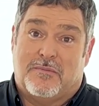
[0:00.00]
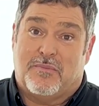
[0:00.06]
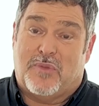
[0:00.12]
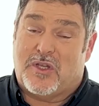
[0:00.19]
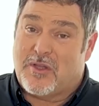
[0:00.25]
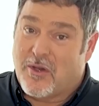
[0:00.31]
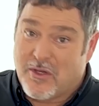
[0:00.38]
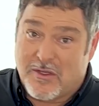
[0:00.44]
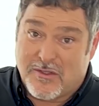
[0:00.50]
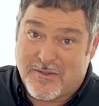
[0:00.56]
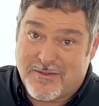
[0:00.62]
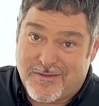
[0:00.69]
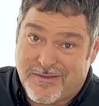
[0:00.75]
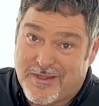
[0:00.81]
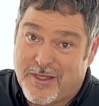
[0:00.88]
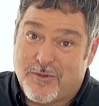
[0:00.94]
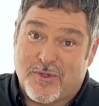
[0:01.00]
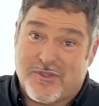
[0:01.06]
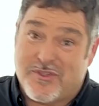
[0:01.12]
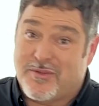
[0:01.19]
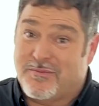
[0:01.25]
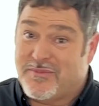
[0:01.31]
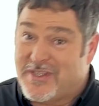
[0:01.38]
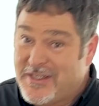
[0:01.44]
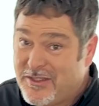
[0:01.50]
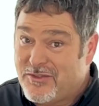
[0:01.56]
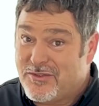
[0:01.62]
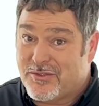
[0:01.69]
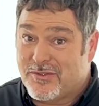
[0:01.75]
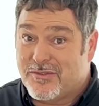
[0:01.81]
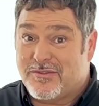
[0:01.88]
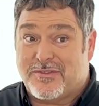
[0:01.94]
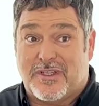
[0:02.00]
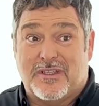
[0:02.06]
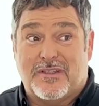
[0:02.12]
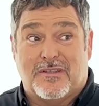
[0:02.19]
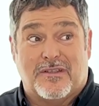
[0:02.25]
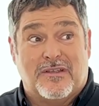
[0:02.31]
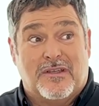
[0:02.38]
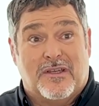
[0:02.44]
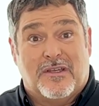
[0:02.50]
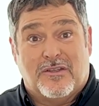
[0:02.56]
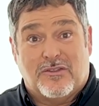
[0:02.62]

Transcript: Because there were some teachers in the